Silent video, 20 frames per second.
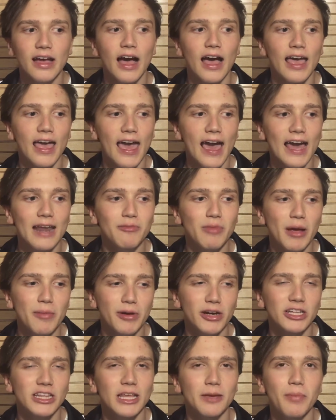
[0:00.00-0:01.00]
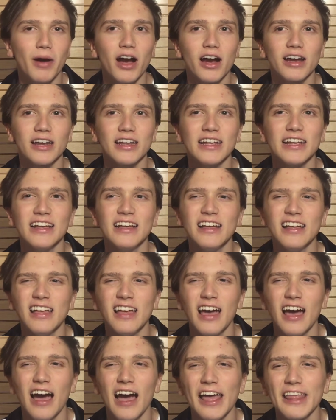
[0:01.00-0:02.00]
I had my birthday party,
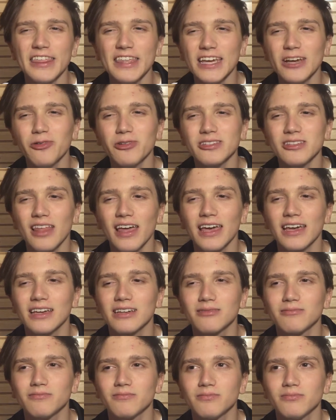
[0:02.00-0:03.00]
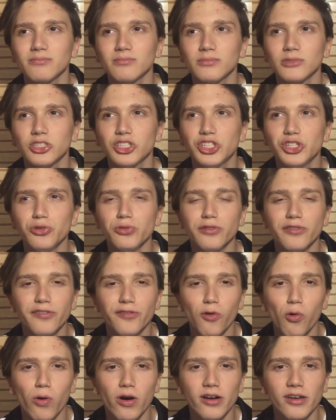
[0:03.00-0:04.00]
I think it was like June
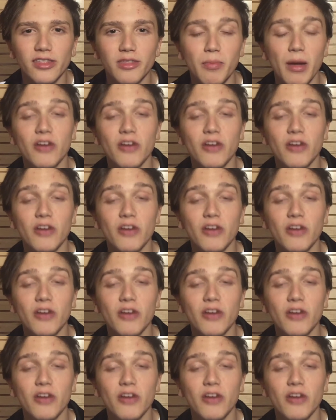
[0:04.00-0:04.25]
4th.